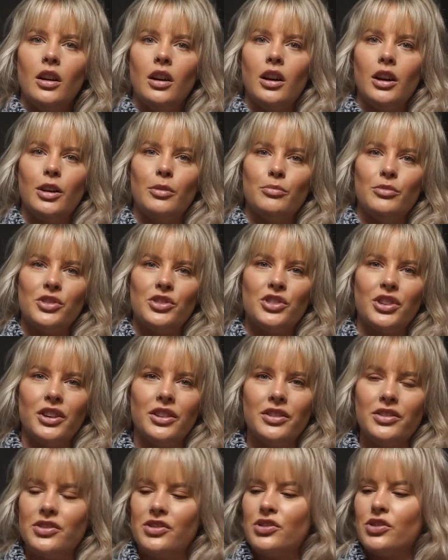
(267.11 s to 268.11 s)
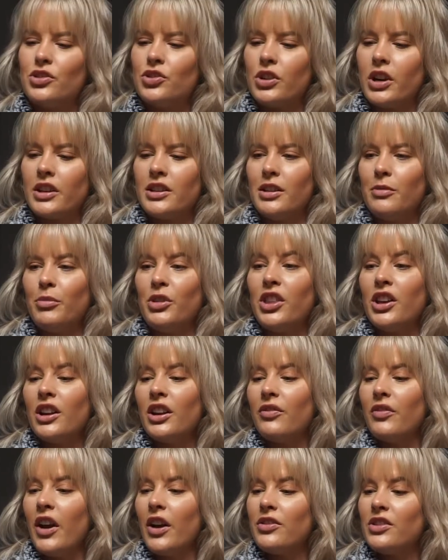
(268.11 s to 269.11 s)
Um, sorry, this is distracting. But then
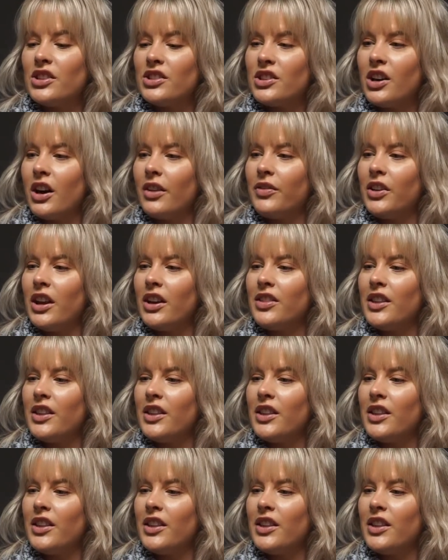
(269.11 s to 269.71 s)
I found this coffee.